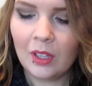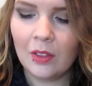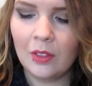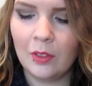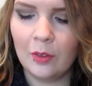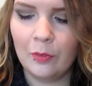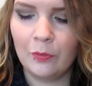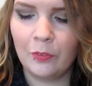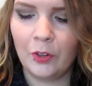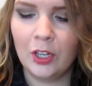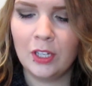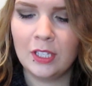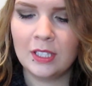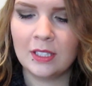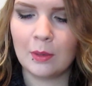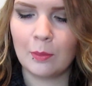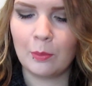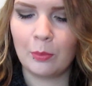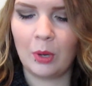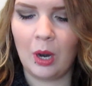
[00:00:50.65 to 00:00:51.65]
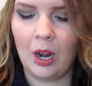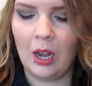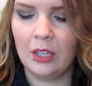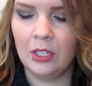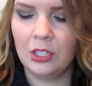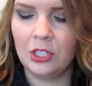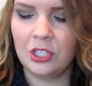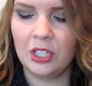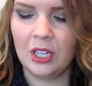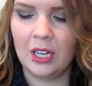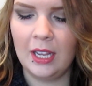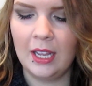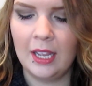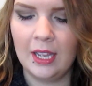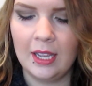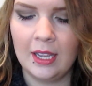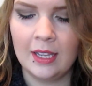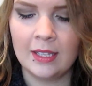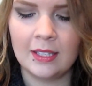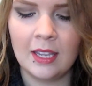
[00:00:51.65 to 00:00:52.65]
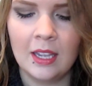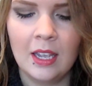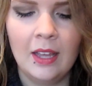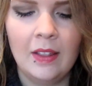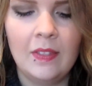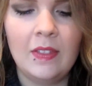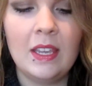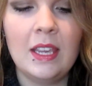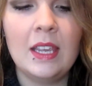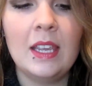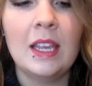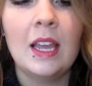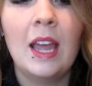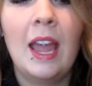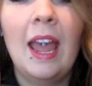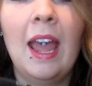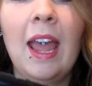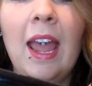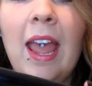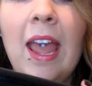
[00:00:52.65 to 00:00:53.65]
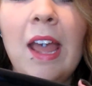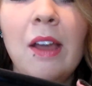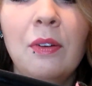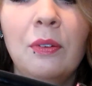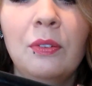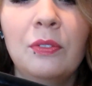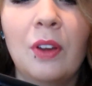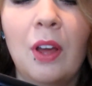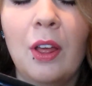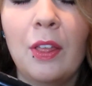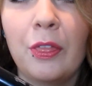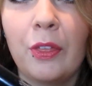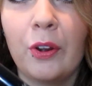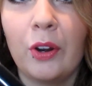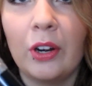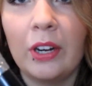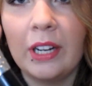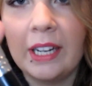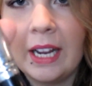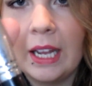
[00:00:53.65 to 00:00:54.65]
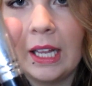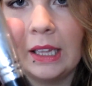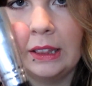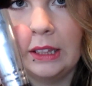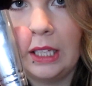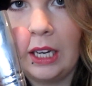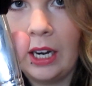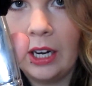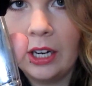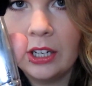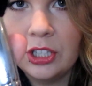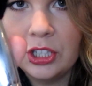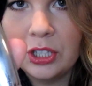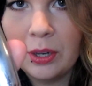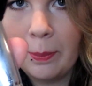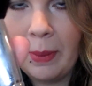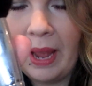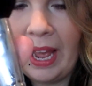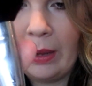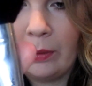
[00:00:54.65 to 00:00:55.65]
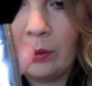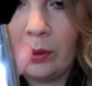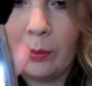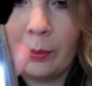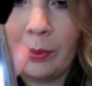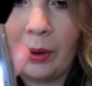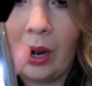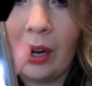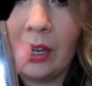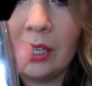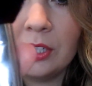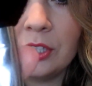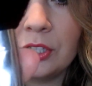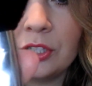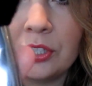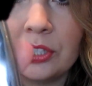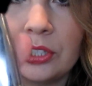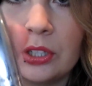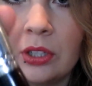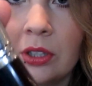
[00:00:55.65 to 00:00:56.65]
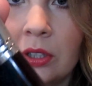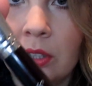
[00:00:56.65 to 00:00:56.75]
the first brush is the F30 large powder brush.